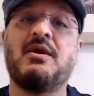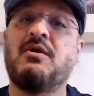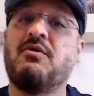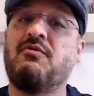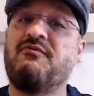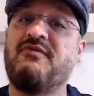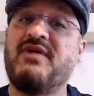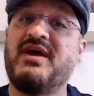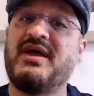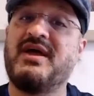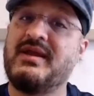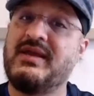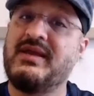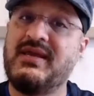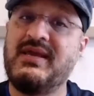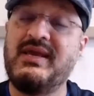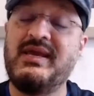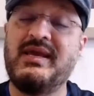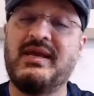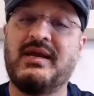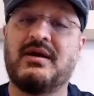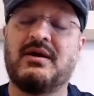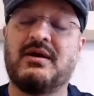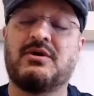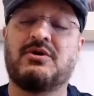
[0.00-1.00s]
where
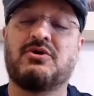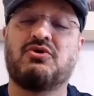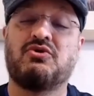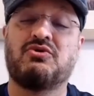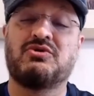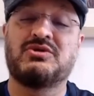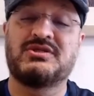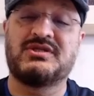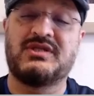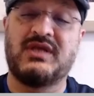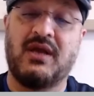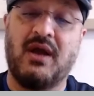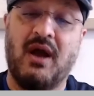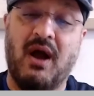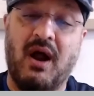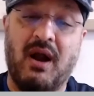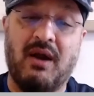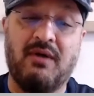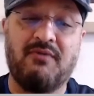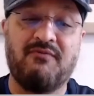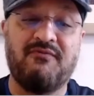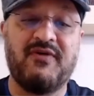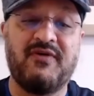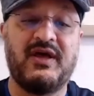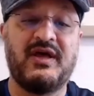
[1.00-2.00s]
he controls the
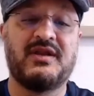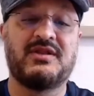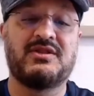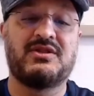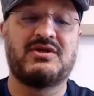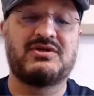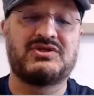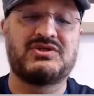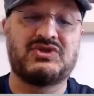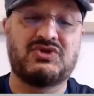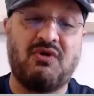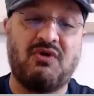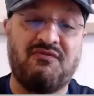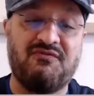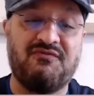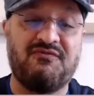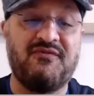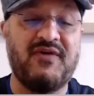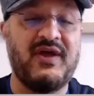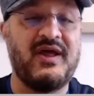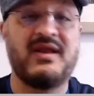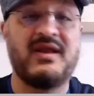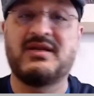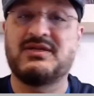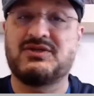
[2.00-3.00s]
hardware, the
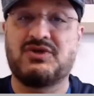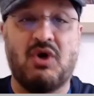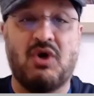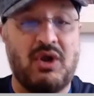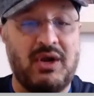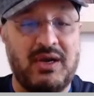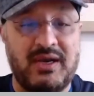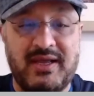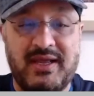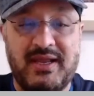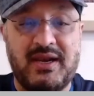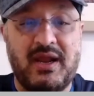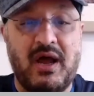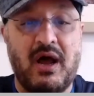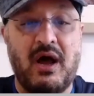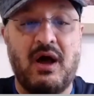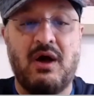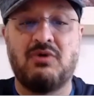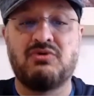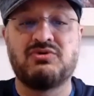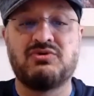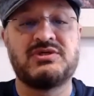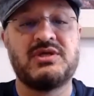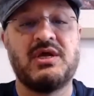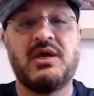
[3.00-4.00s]
software is all
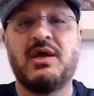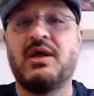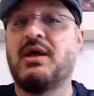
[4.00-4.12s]
in-house,